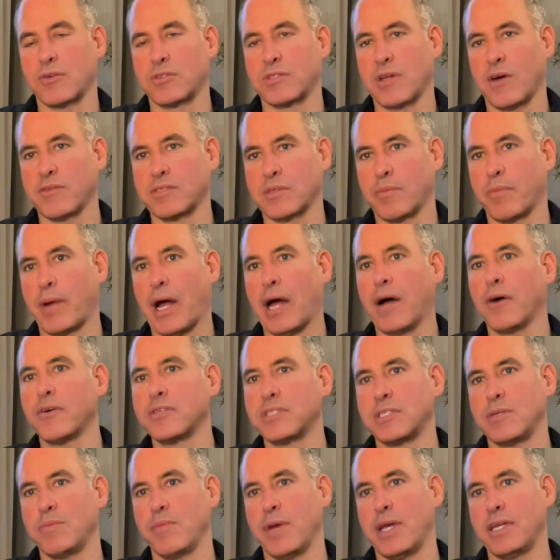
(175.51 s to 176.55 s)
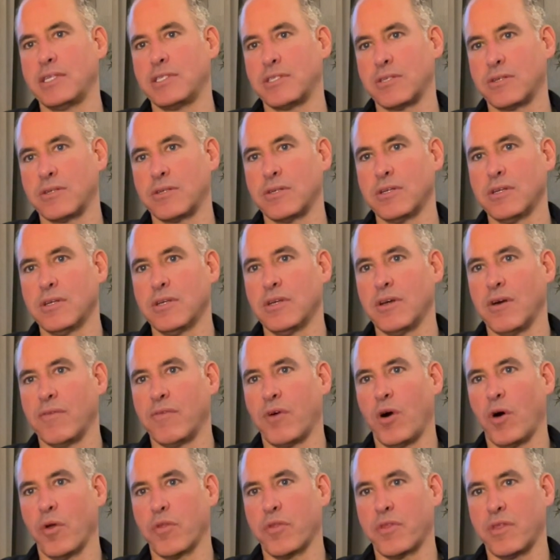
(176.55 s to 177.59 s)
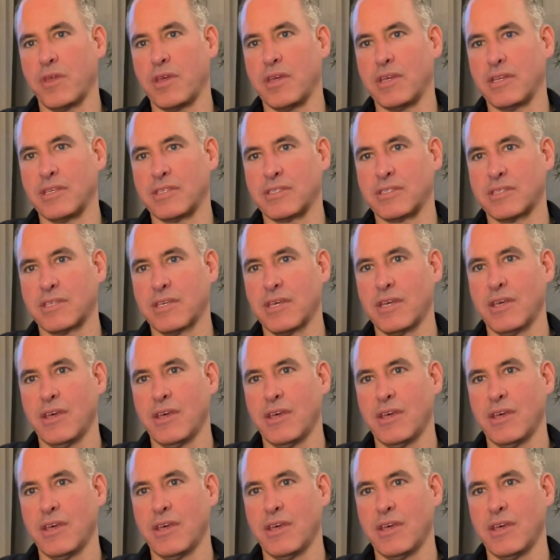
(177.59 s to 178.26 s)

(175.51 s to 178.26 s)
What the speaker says: So I was a biology major of all things,